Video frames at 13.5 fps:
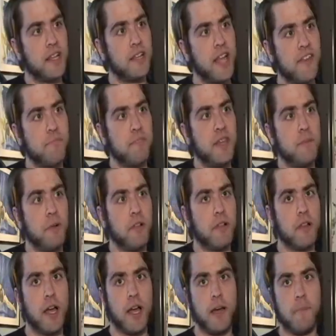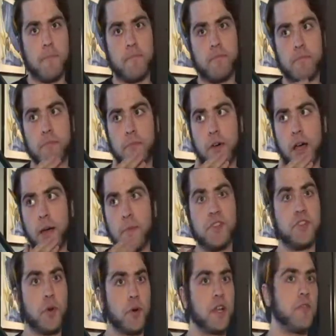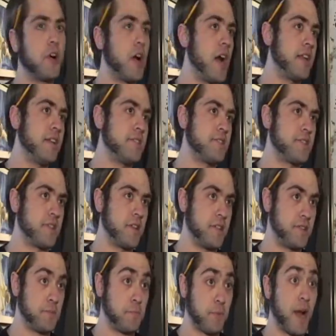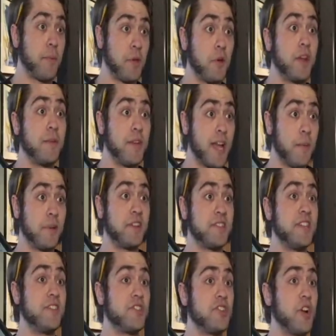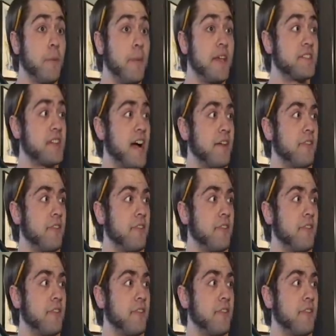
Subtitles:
a lot of people, a majority of our audience is probably going to be coming to see this show based off